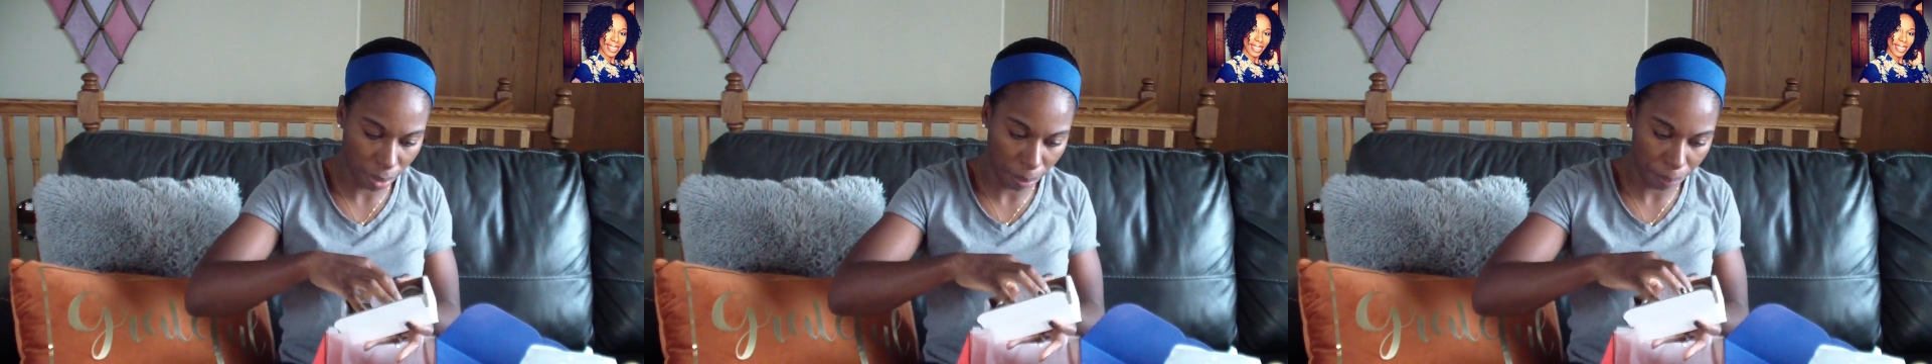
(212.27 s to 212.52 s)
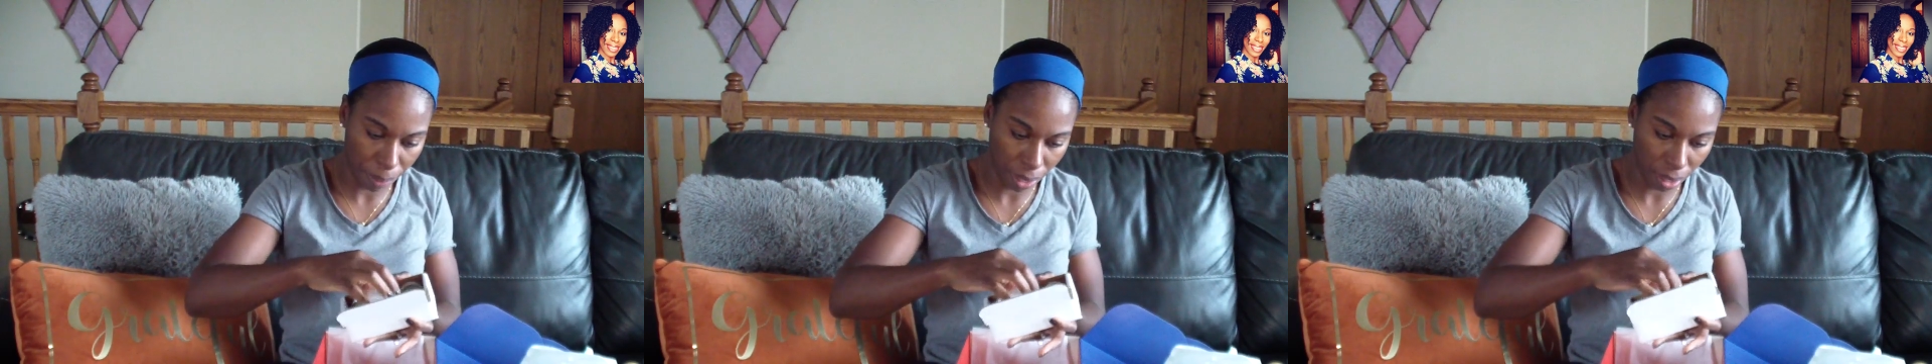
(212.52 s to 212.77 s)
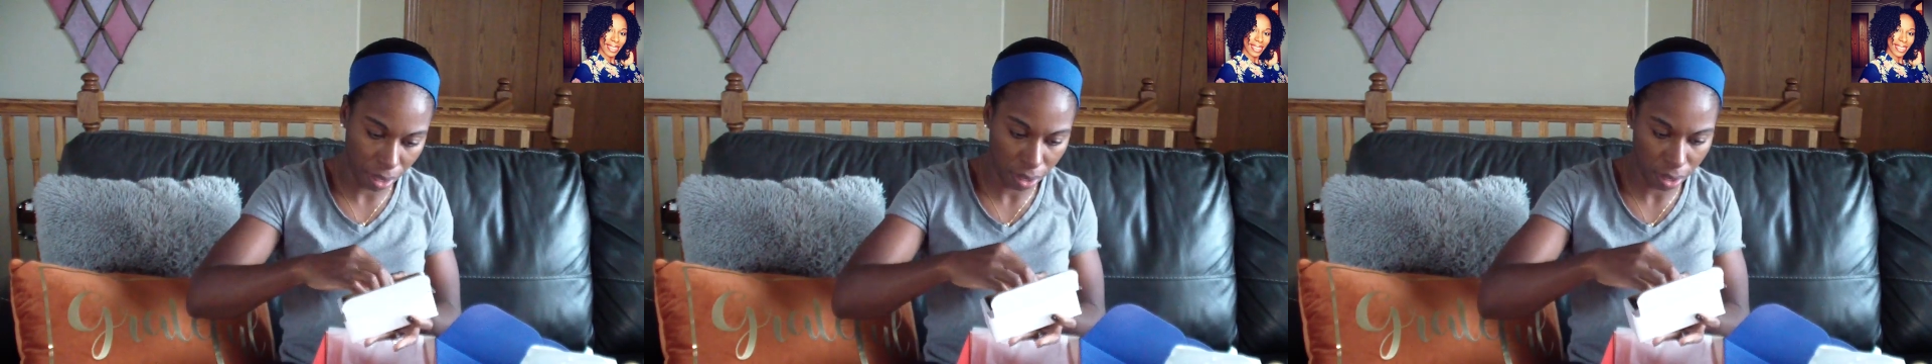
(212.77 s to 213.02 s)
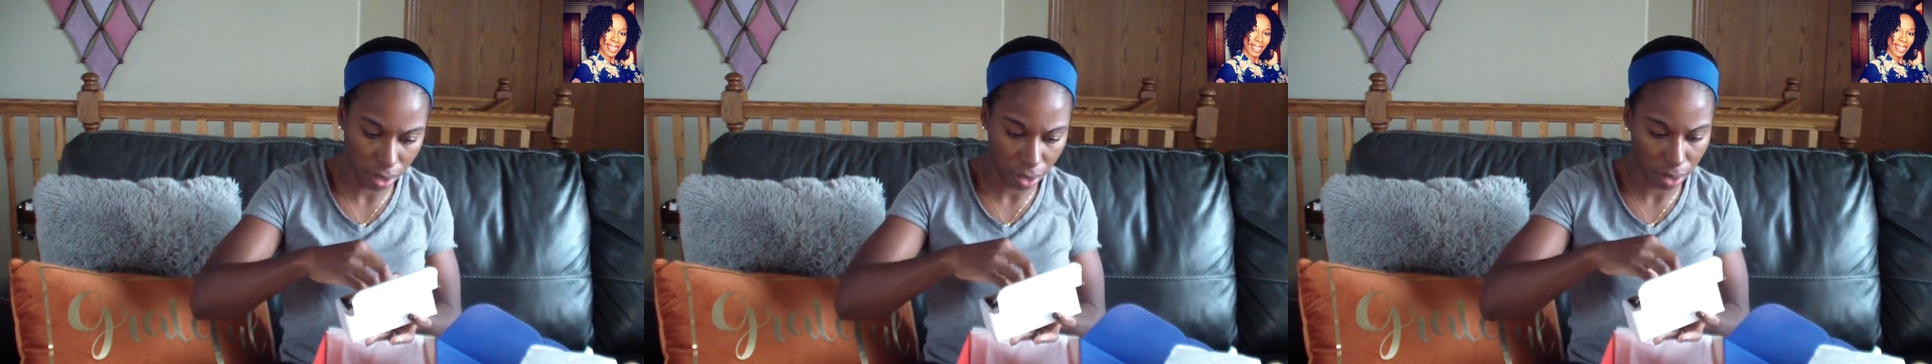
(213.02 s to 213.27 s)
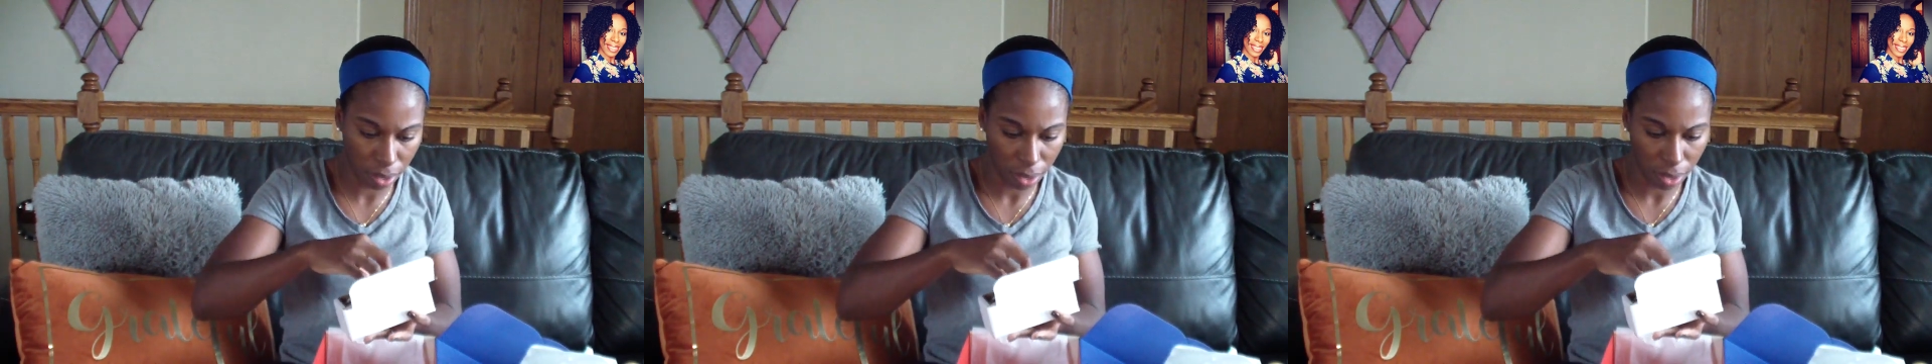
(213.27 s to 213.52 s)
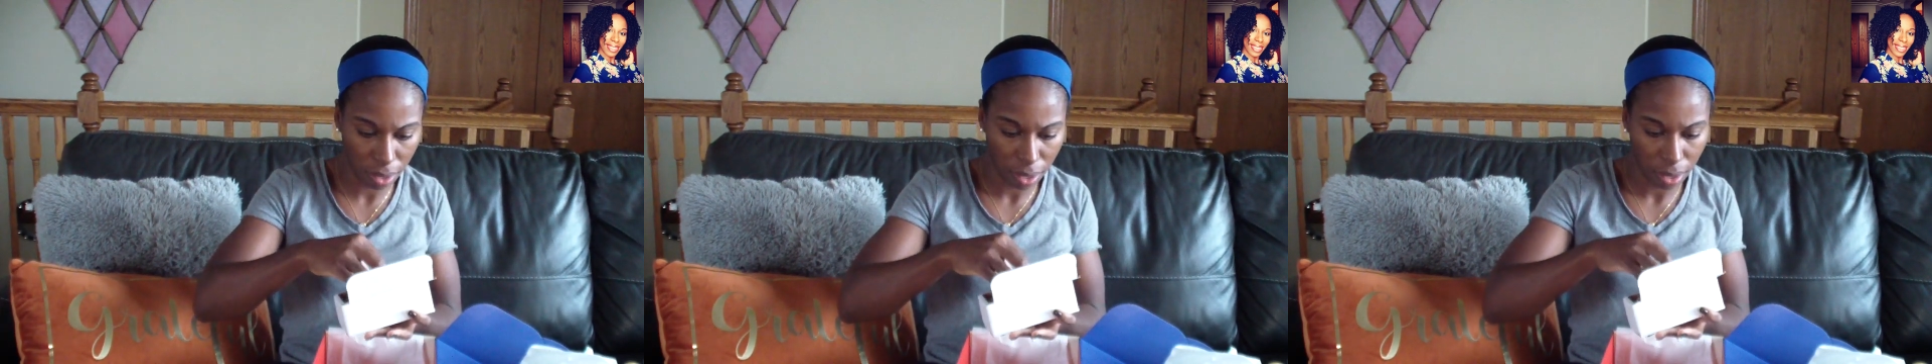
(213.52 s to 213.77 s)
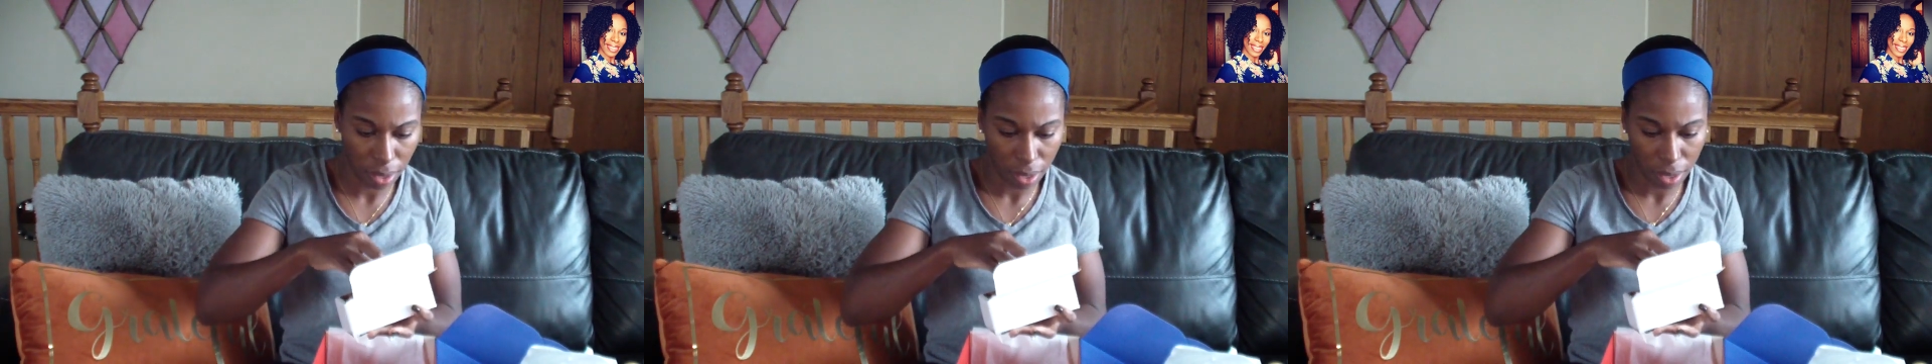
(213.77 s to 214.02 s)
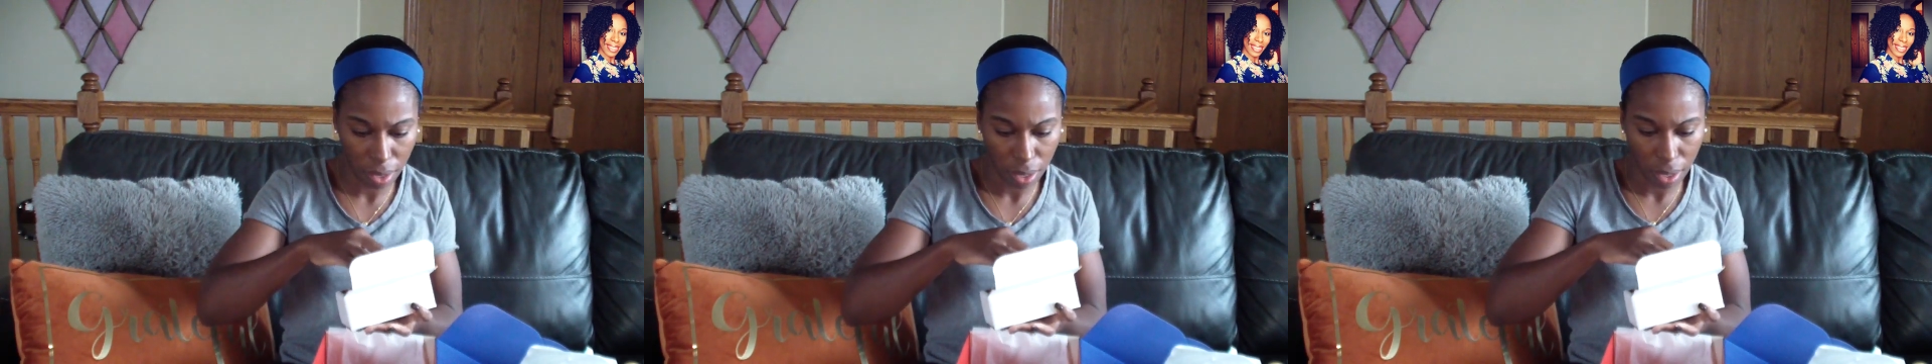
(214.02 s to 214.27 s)
Epis.
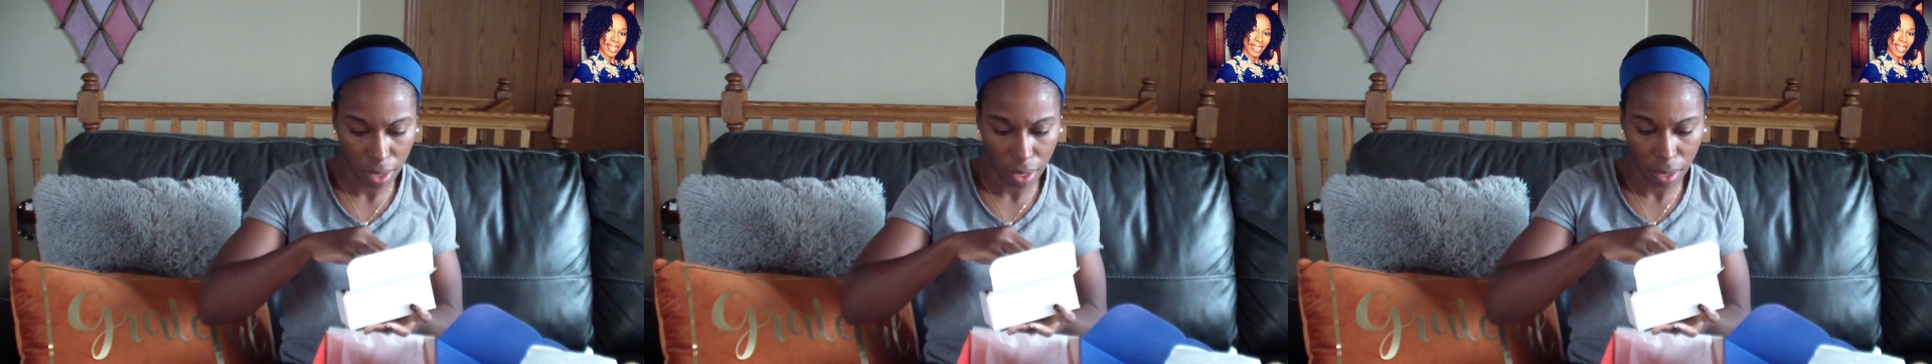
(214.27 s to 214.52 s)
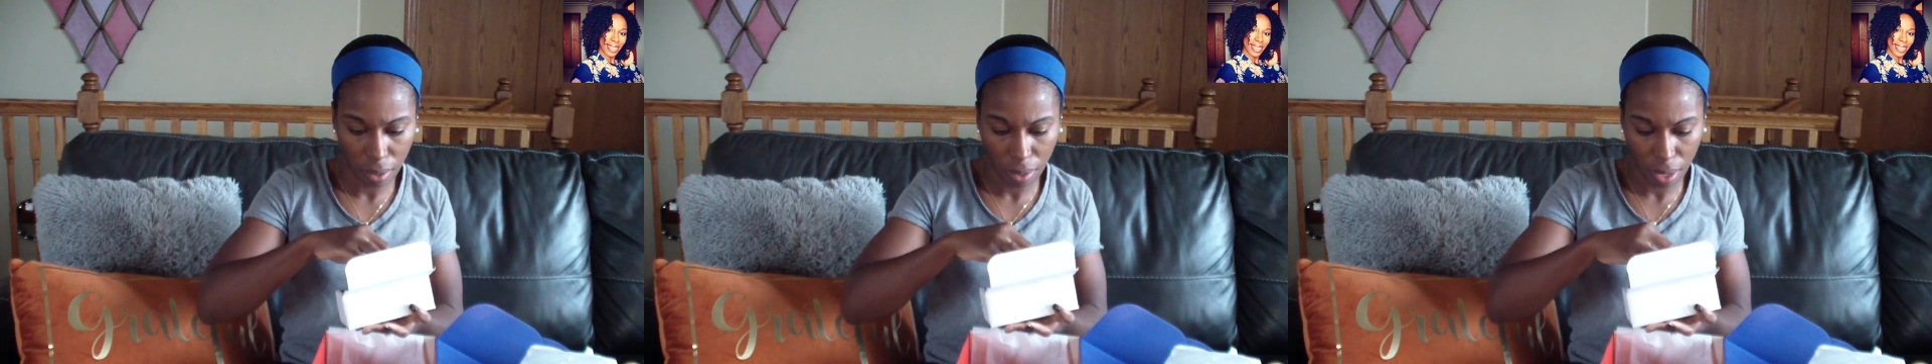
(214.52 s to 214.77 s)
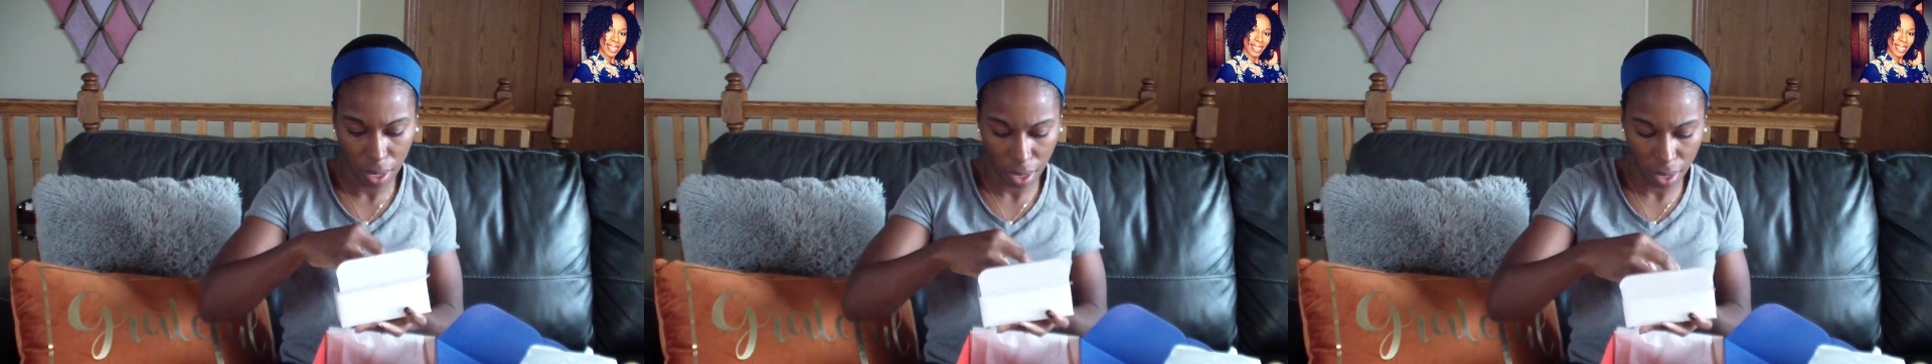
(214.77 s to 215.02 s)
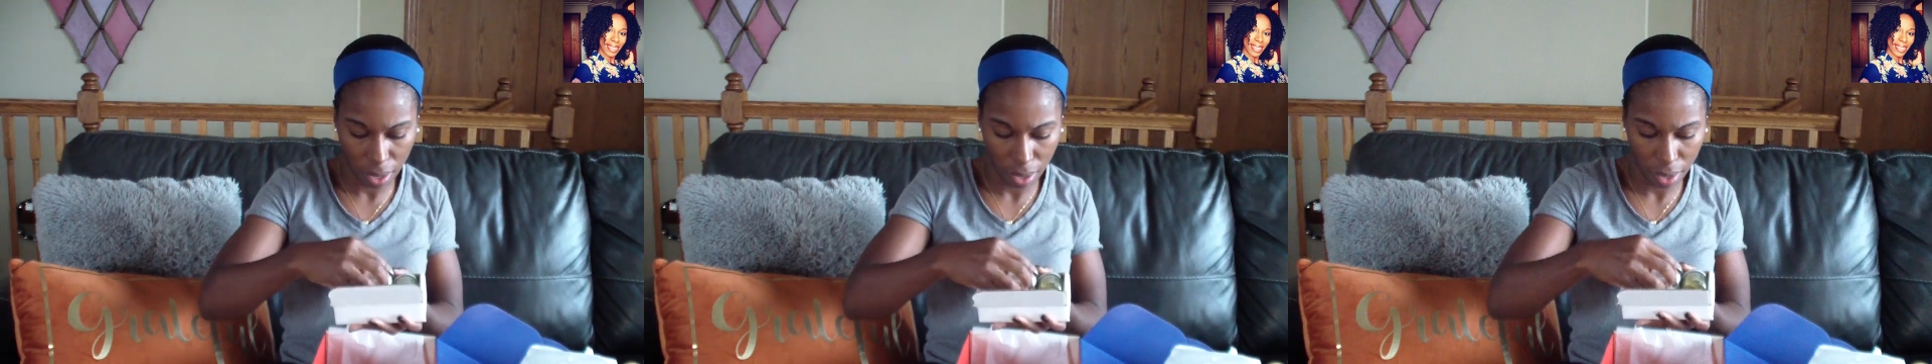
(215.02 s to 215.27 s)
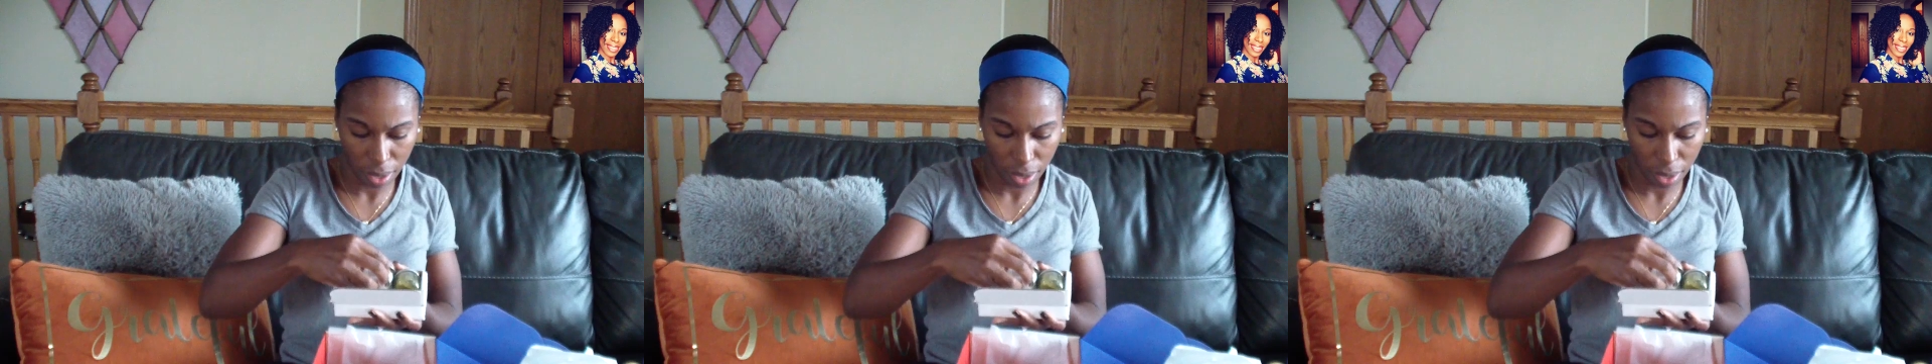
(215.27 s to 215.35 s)
Okay.